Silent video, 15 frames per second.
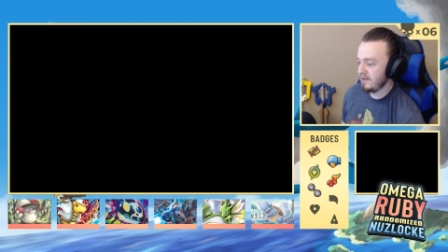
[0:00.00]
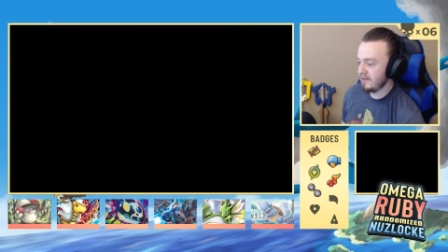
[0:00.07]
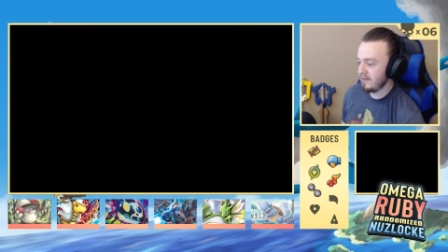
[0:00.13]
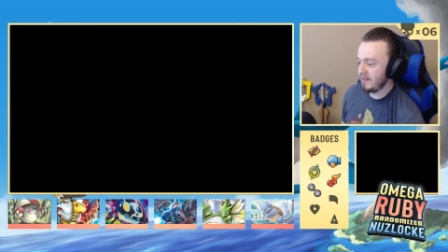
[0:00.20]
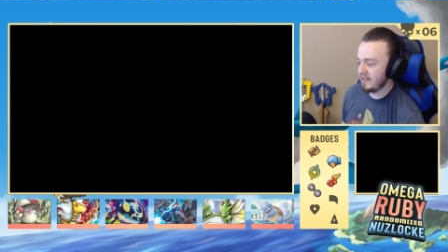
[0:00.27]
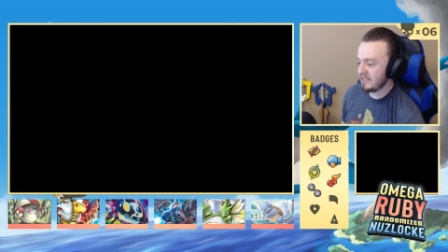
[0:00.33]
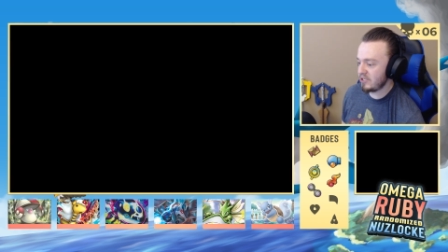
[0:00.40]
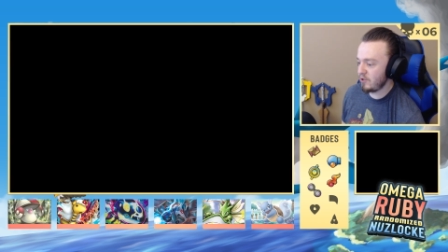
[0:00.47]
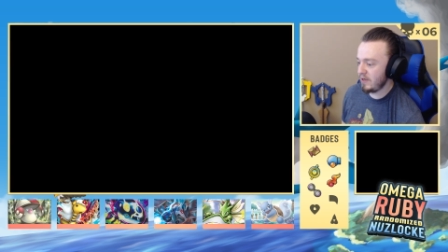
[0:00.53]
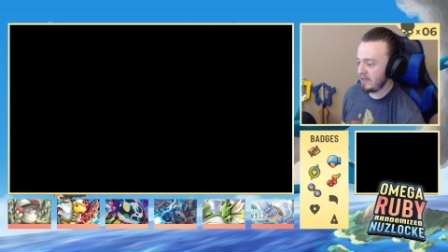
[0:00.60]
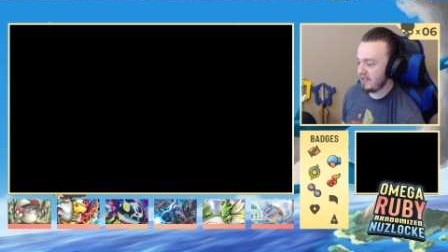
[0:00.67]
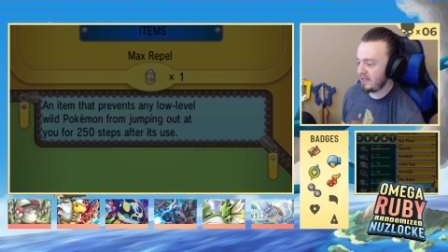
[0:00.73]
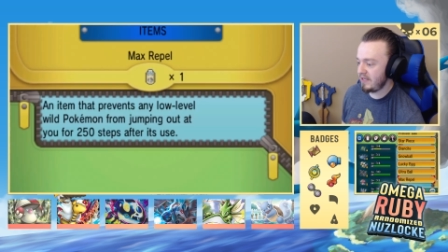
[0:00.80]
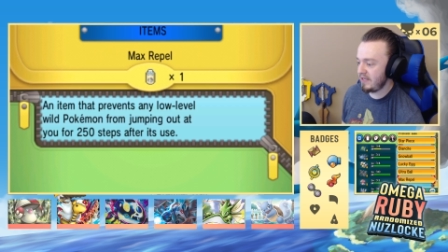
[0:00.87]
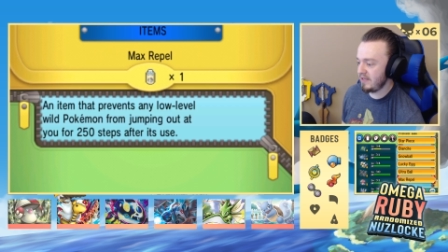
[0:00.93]
let's go ahead
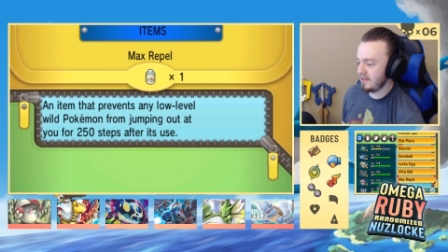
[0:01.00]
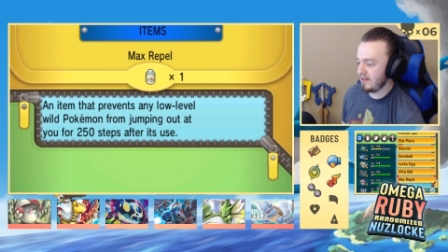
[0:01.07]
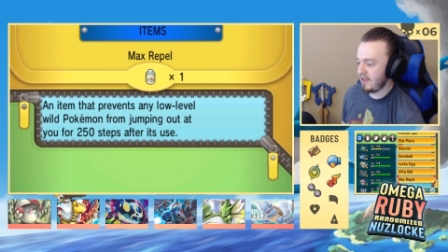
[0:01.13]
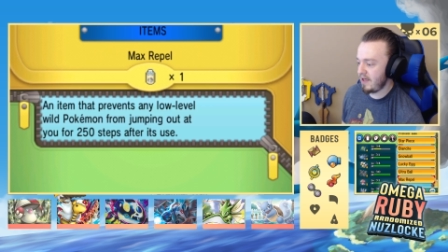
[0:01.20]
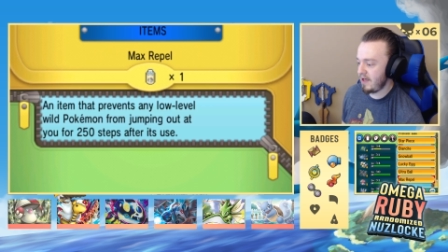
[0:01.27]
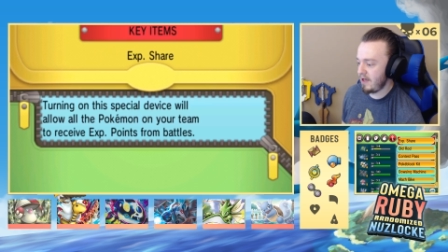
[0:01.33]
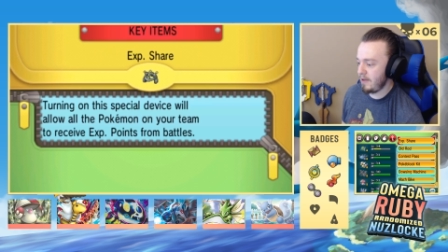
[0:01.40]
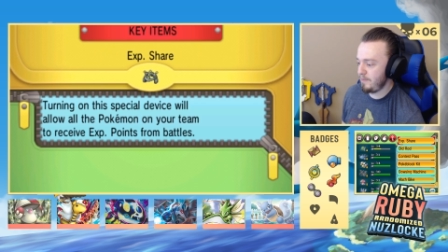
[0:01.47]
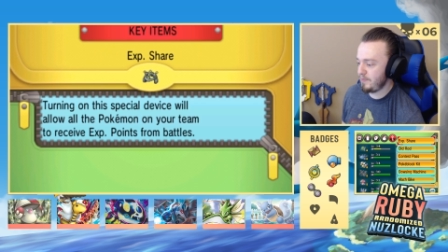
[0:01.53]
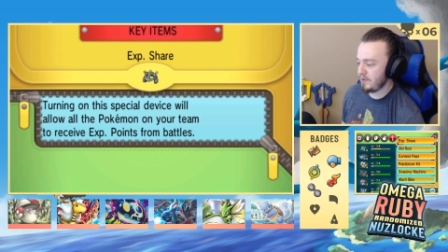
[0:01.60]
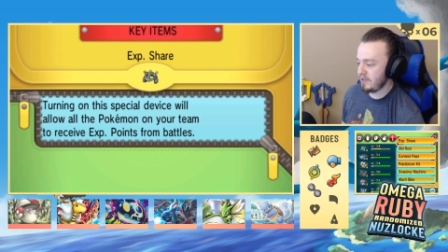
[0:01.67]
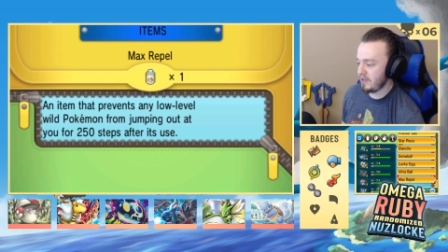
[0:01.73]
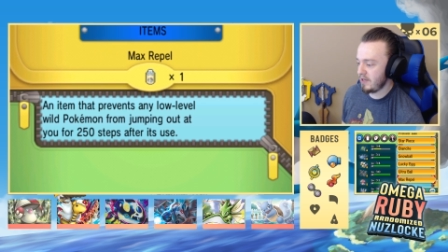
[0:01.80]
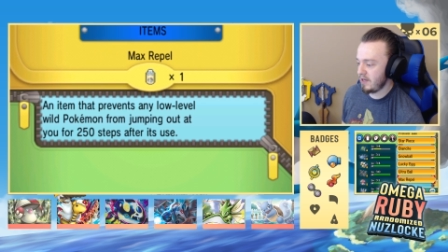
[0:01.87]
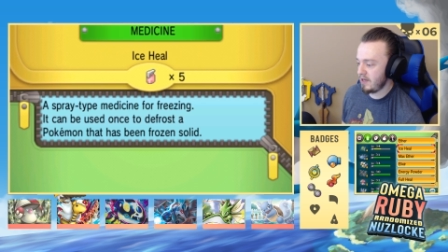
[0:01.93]
and heal up.
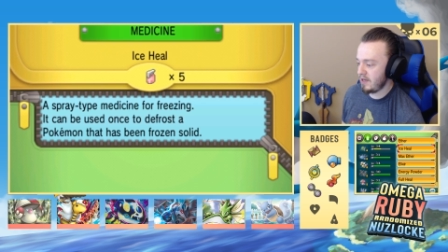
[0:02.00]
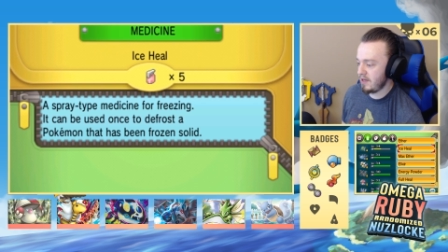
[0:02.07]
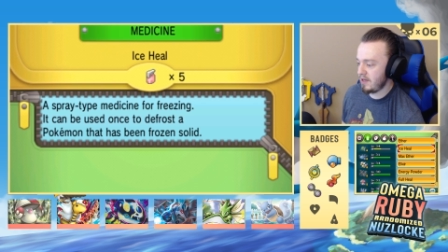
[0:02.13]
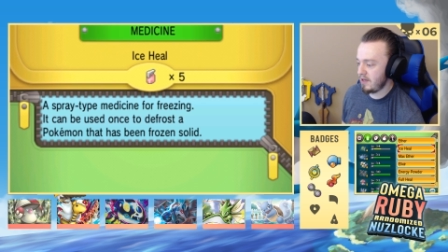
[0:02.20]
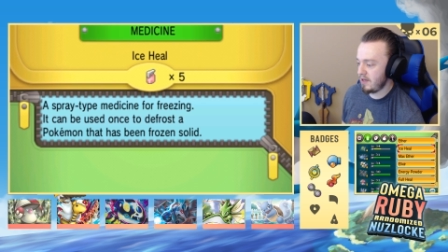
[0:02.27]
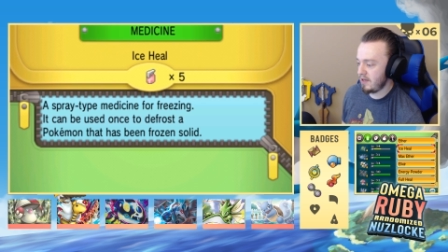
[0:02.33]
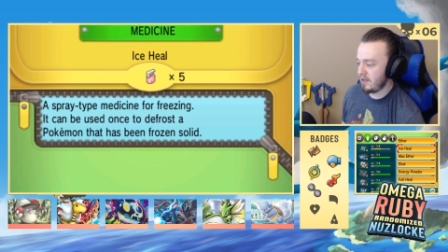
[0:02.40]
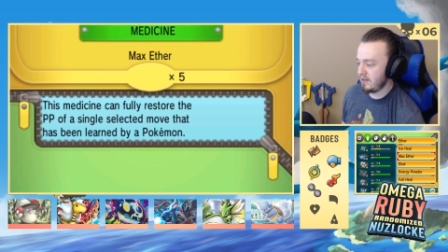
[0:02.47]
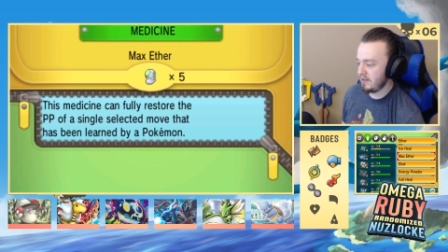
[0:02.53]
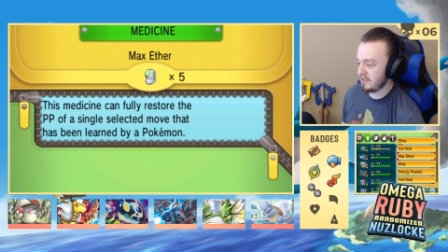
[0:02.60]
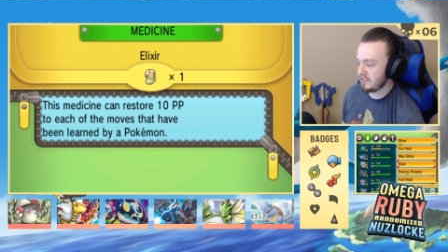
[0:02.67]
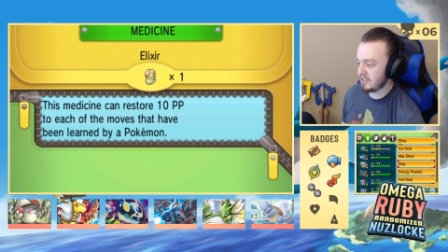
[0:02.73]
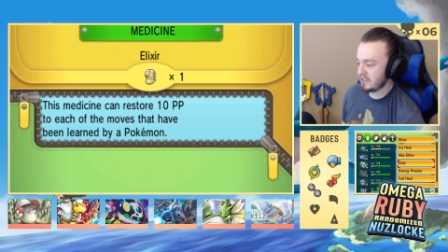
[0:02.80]
Let's